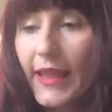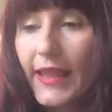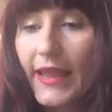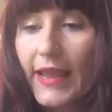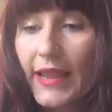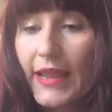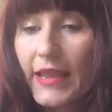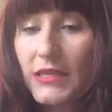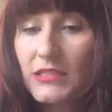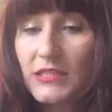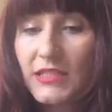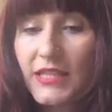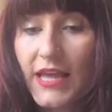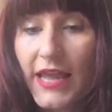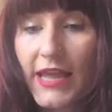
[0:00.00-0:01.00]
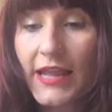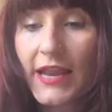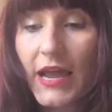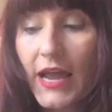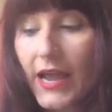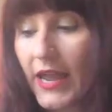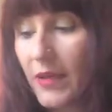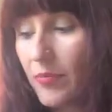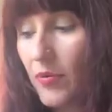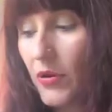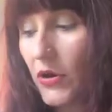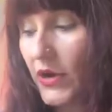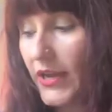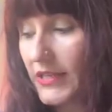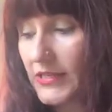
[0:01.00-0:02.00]
And then I
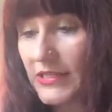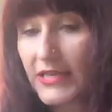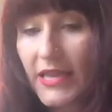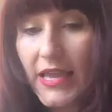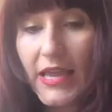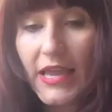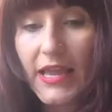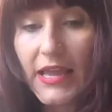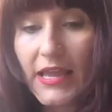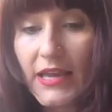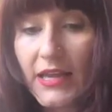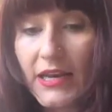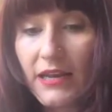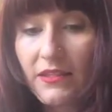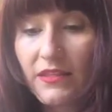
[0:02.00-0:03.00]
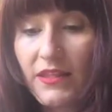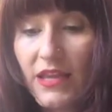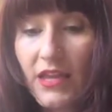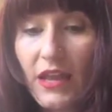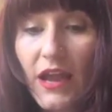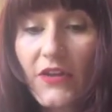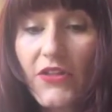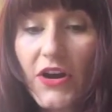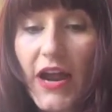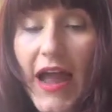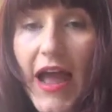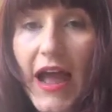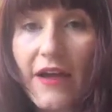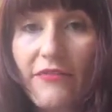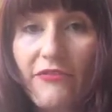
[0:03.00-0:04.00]
put in the other
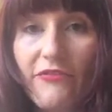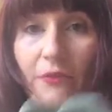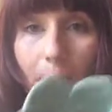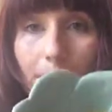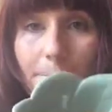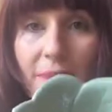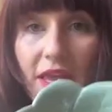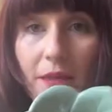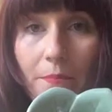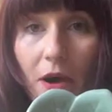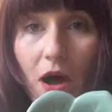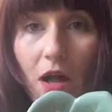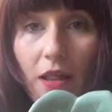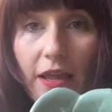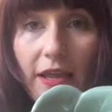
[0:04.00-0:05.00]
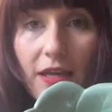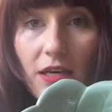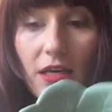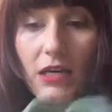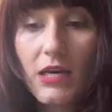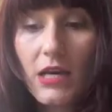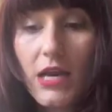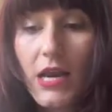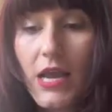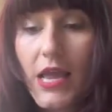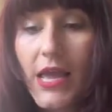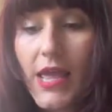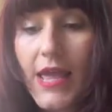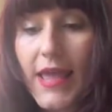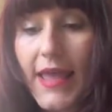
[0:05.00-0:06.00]
half bee pollen
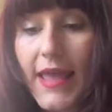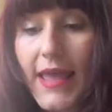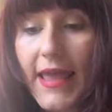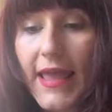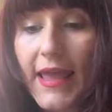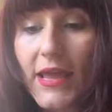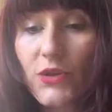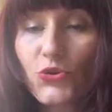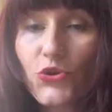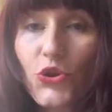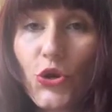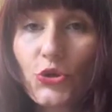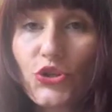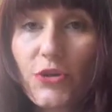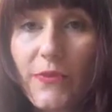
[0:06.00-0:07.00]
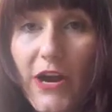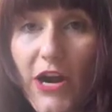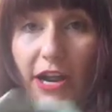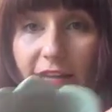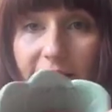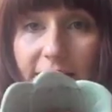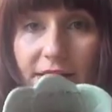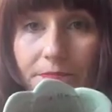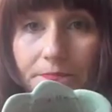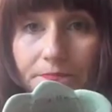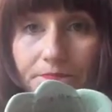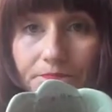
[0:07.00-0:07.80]
and goji berries.